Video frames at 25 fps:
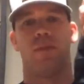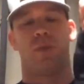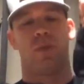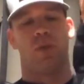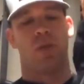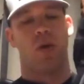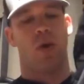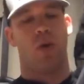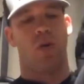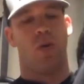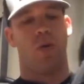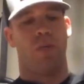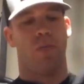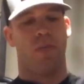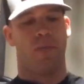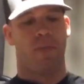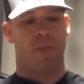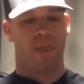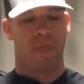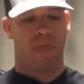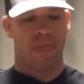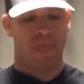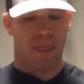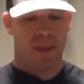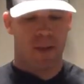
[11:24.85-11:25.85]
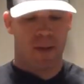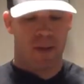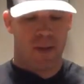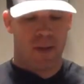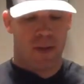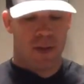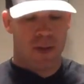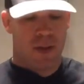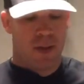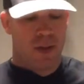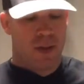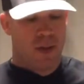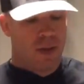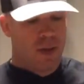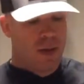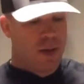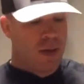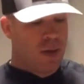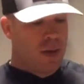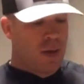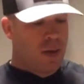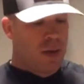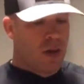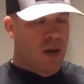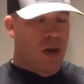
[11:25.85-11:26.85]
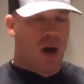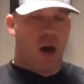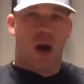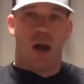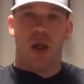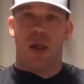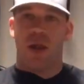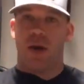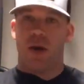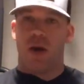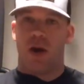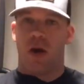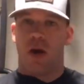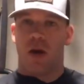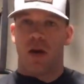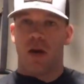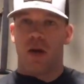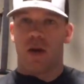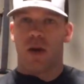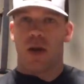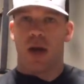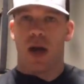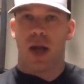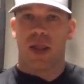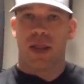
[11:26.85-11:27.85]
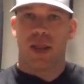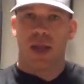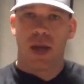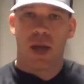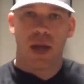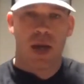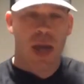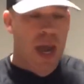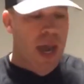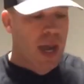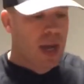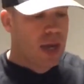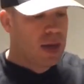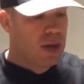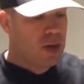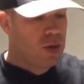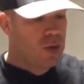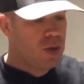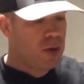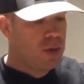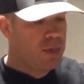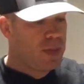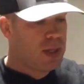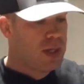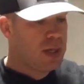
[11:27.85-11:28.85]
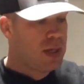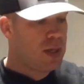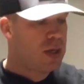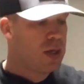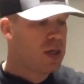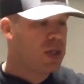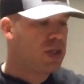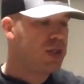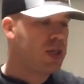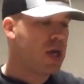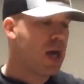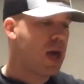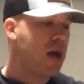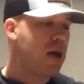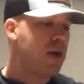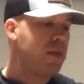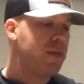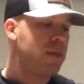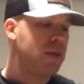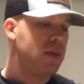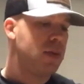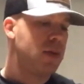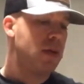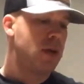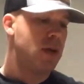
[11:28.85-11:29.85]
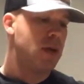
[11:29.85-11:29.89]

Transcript: So all in all, I think Hackett Equipment did a good job.